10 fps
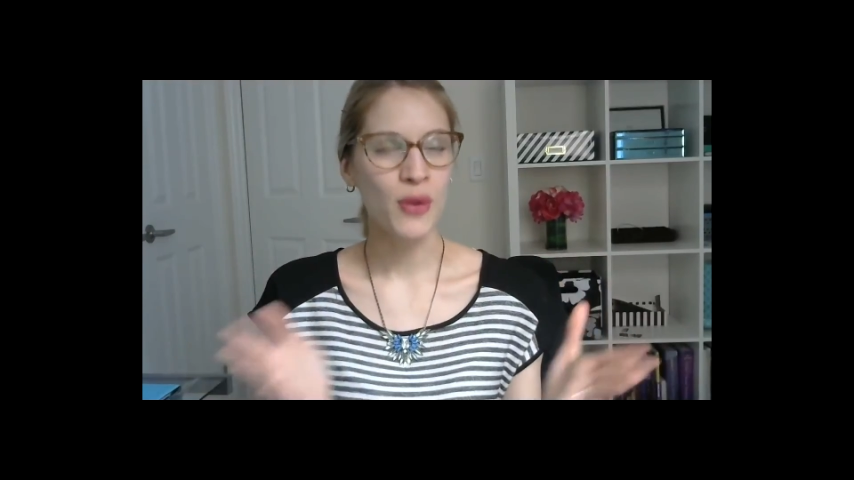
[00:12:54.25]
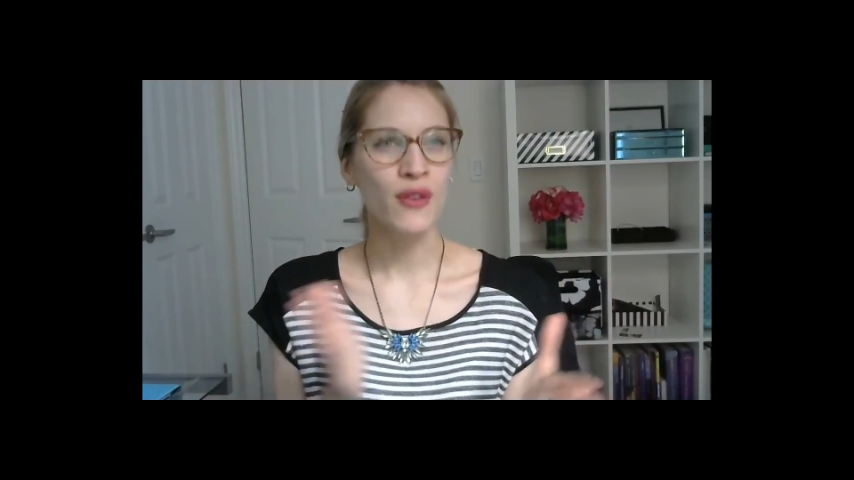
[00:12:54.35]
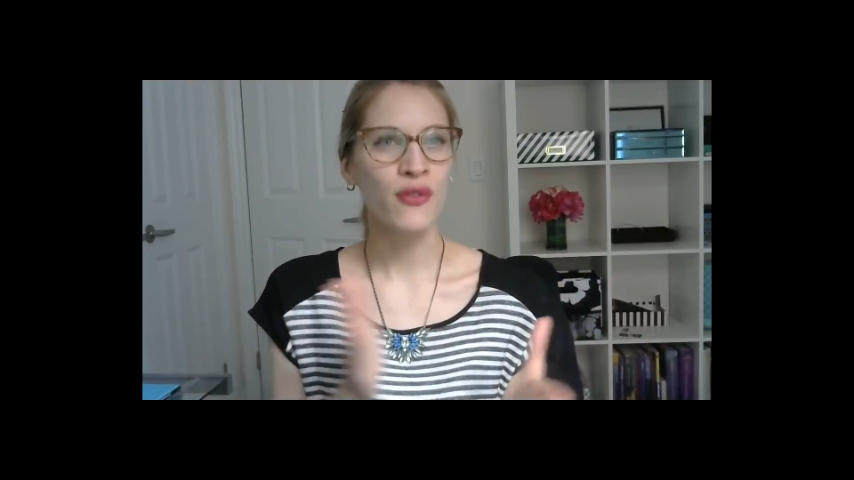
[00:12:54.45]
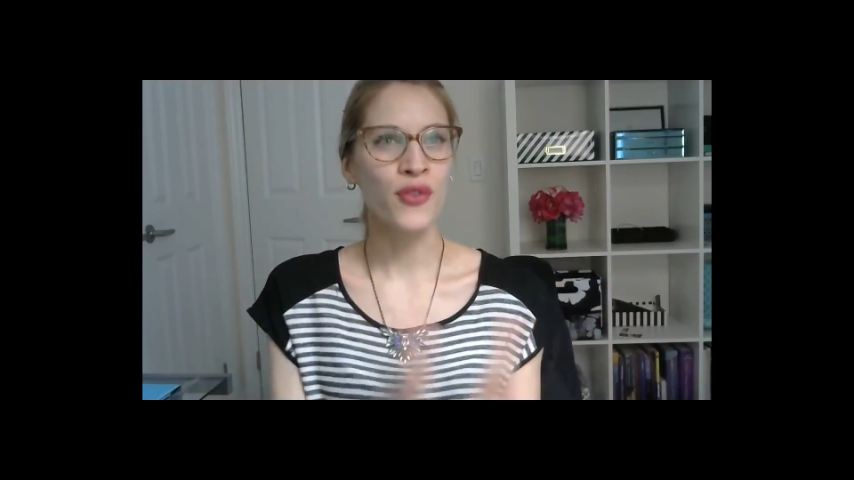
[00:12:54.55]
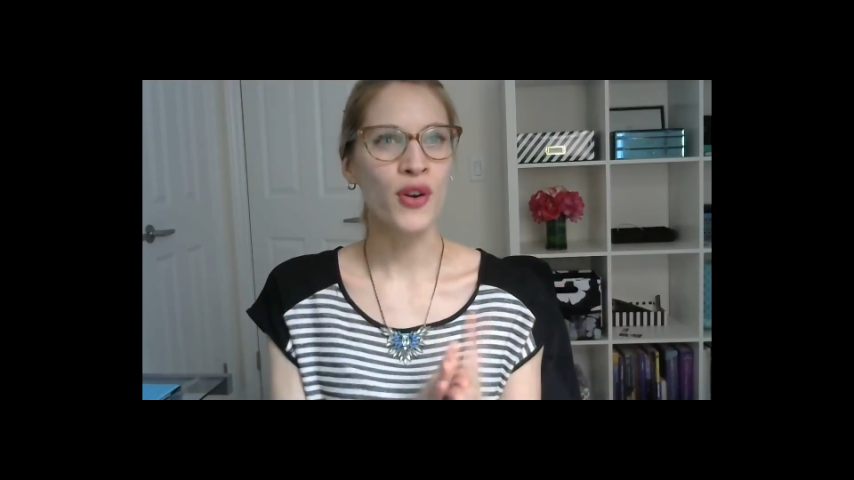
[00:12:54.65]
So
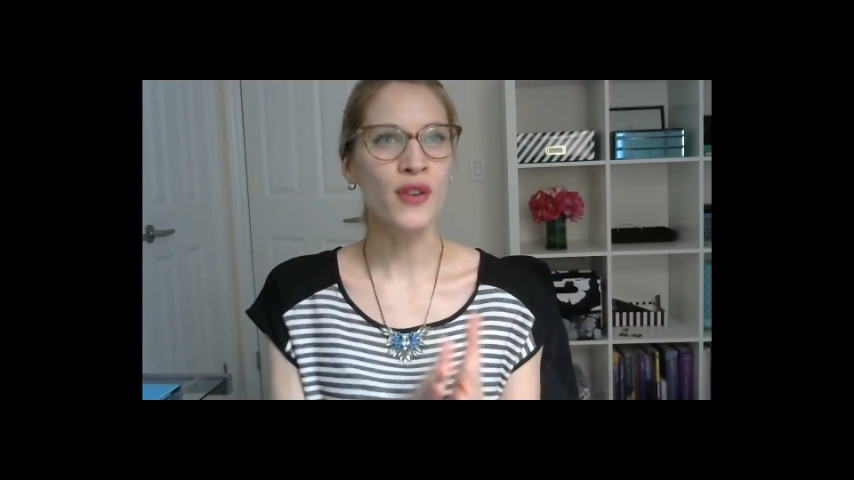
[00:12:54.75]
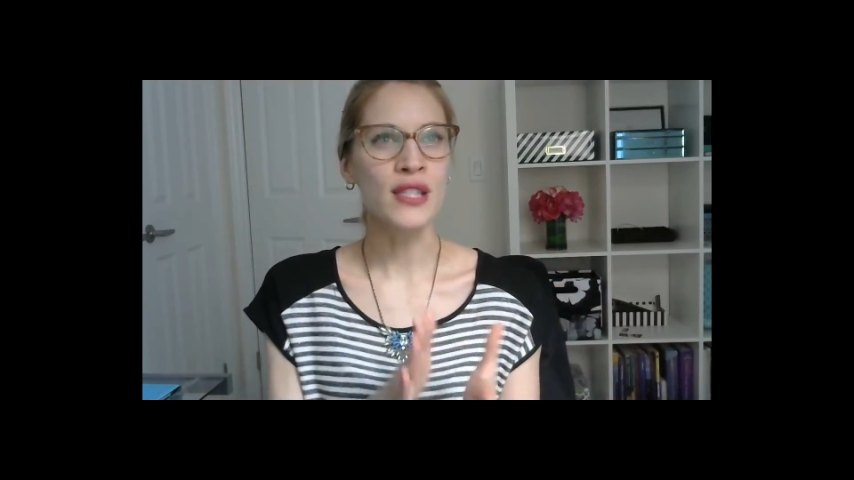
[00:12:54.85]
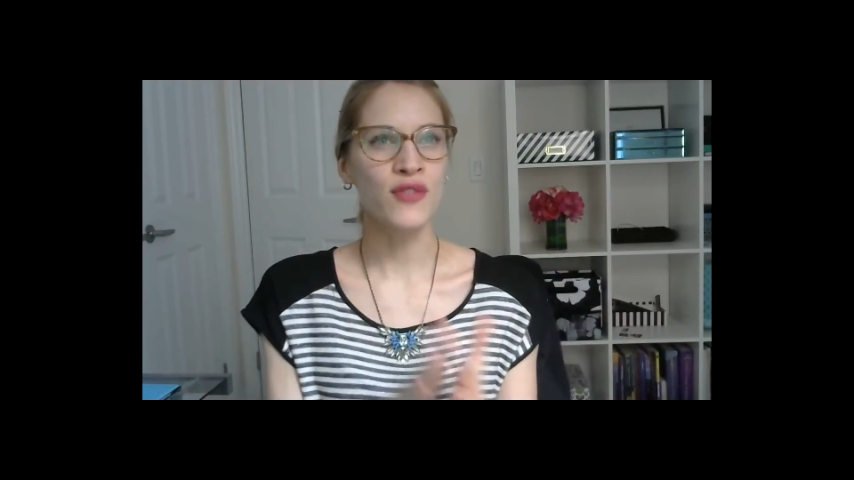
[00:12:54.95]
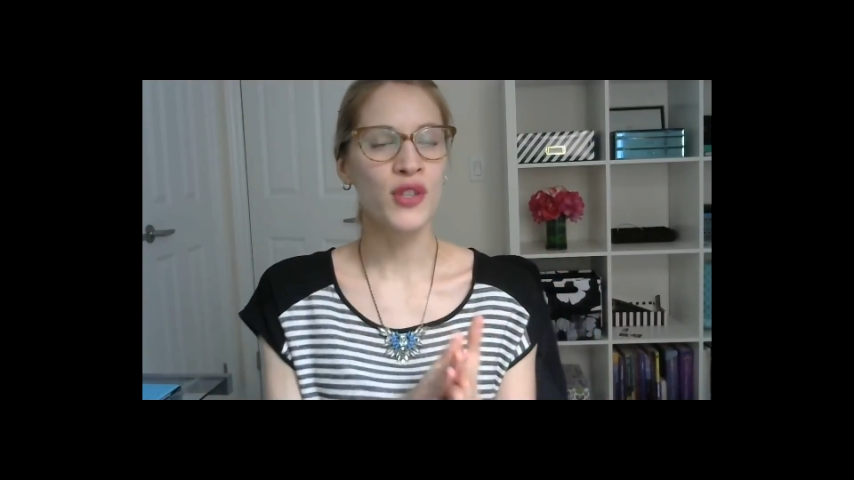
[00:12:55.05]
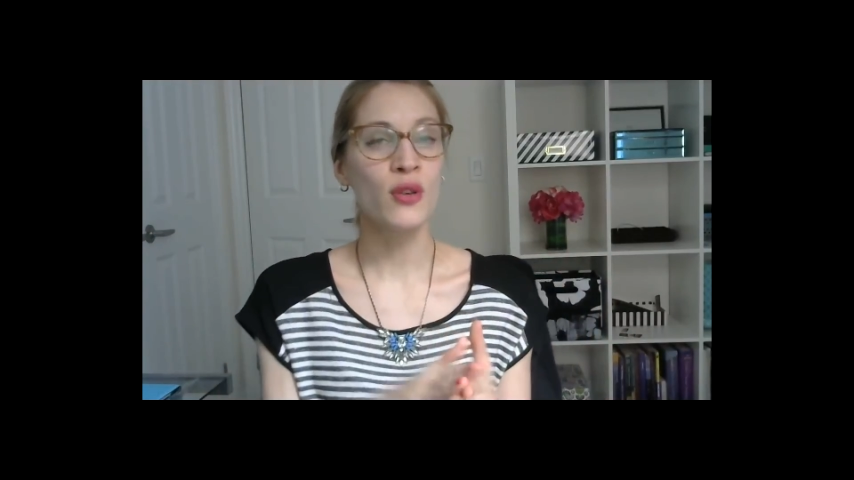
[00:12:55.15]
the
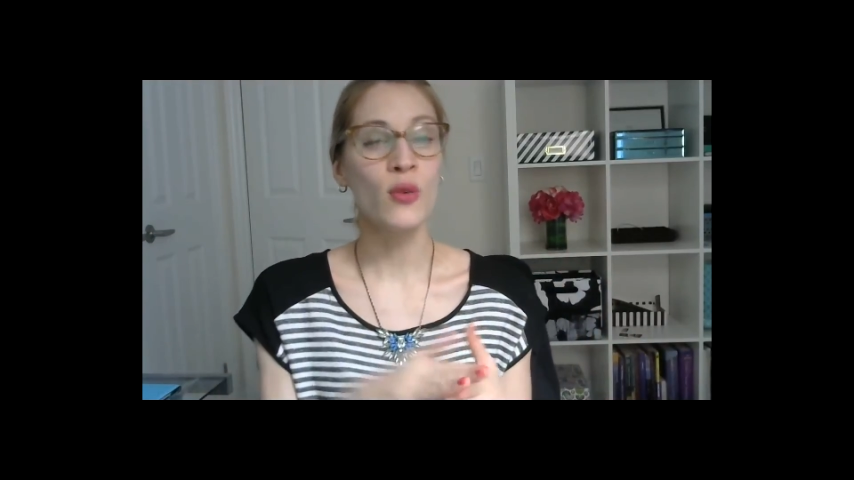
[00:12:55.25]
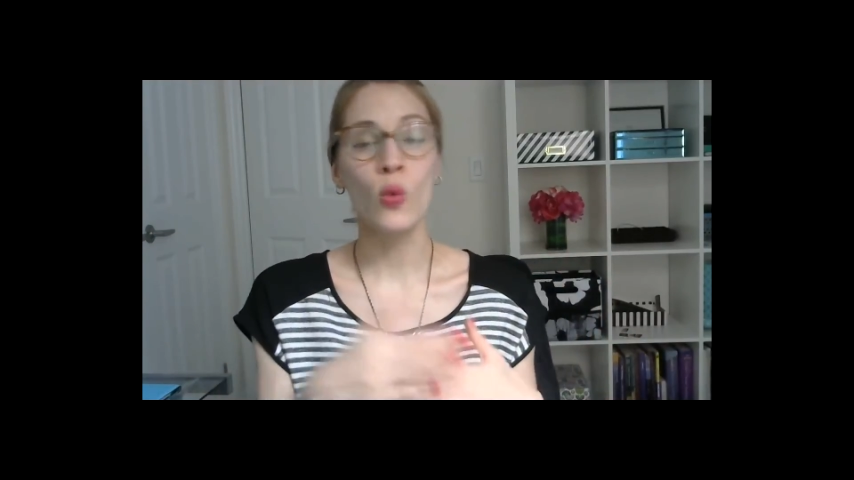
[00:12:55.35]
first few